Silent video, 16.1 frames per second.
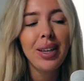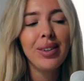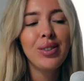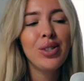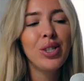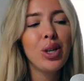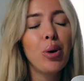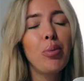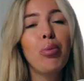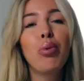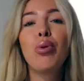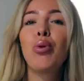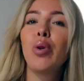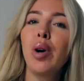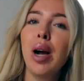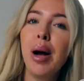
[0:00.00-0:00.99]
So
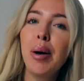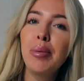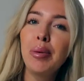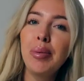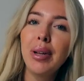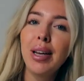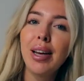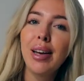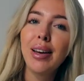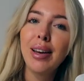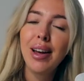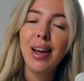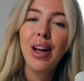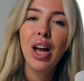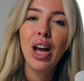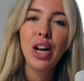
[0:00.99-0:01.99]
probably
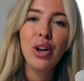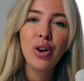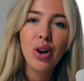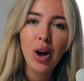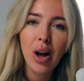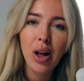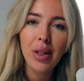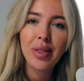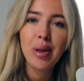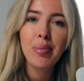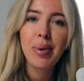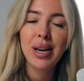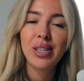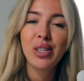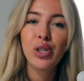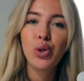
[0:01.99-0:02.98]
not the
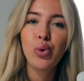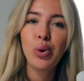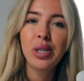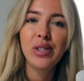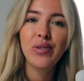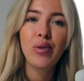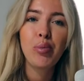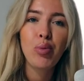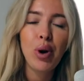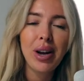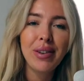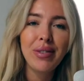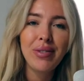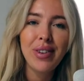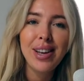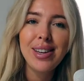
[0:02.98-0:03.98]
best choice for
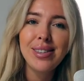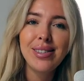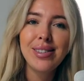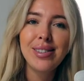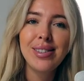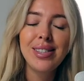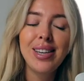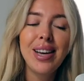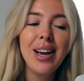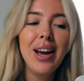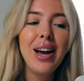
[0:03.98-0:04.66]
breakfast.